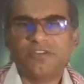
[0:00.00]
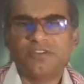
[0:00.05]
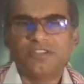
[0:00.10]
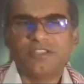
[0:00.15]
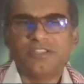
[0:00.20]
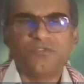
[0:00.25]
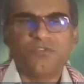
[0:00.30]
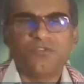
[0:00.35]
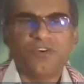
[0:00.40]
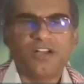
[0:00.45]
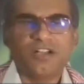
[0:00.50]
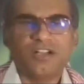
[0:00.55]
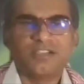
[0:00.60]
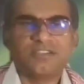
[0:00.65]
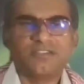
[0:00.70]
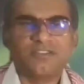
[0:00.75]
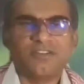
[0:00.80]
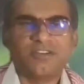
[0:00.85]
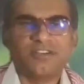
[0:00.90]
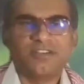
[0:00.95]
on the
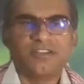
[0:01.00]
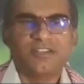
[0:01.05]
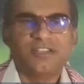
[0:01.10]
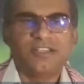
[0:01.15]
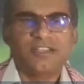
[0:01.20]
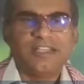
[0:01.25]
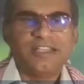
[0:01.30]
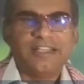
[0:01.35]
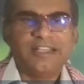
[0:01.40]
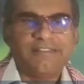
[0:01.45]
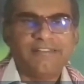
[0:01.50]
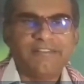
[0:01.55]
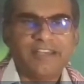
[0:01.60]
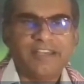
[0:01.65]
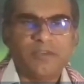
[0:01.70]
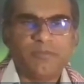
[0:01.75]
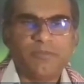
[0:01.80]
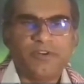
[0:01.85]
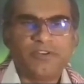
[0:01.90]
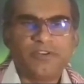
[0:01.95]
false or
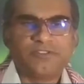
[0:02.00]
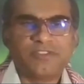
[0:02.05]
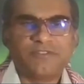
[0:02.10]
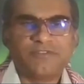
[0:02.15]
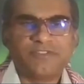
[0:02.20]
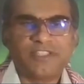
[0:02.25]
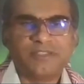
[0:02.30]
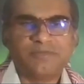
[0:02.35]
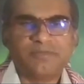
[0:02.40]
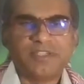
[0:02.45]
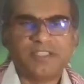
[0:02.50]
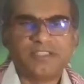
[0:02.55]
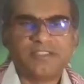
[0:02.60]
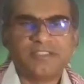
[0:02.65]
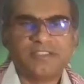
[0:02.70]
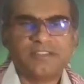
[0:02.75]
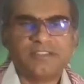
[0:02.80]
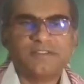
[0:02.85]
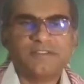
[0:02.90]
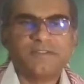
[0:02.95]
whereabouts of such
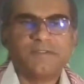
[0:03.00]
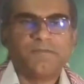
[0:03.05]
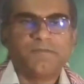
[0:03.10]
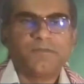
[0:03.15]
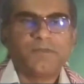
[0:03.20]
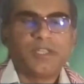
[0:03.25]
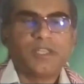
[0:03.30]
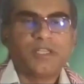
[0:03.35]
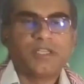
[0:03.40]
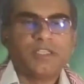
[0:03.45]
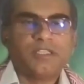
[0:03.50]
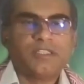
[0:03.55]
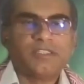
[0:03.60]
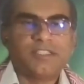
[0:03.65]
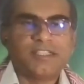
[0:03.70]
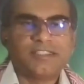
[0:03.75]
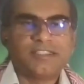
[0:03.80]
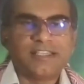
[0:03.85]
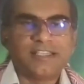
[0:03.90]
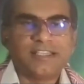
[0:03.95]
persons.
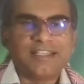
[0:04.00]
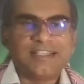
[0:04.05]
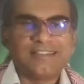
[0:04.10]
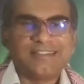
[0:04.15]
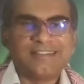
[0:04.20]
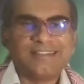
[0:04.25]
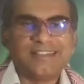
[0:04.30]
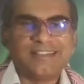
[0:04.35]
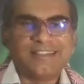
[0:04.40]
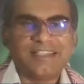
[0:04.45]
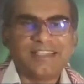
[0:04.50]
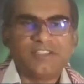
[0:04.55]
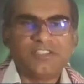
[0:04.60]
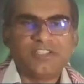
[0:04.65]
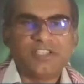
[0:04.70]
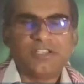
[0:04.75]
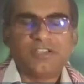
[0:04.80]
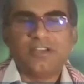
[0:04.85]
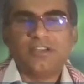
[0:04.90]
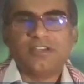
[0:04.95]
Such arrest,
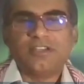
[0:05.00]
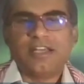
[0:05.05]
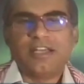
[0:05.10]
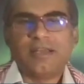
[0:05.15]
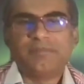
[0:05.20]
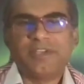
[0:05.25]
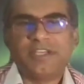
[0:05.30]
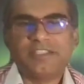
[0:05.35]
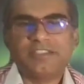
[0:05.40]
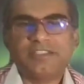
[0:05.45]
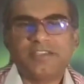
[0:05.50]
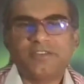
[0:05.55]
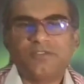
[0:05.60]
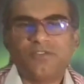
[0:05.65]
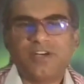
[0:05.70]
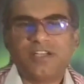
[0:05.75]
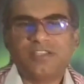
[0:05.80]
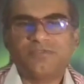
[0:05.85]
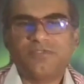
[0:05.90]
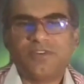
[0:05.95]
detention, or abduction
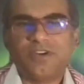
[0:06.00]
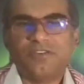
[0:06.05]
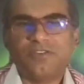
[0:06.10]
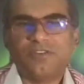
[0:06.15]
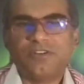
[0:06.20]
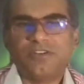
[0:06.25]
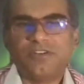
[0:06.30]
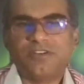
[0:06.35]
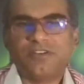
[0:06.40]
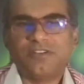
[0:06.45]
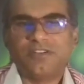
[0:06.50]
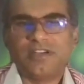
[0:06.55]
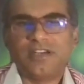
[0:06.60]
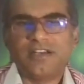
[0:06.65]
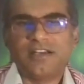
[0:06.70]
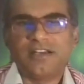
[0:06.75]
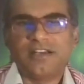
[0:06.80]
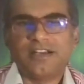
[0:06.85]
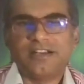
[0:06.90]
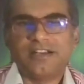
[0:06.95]
was followed or
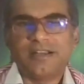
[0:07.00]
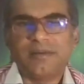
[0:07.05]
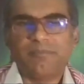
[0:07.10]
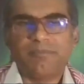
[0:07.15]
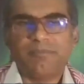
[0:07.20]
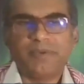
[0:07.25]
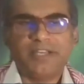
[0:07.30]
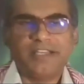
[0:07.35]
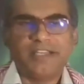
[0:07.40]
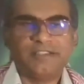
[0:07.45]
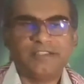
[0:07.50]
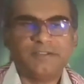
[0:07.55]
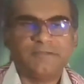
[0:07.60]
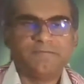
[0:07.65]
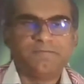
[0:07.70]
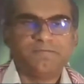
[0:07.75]
accompanied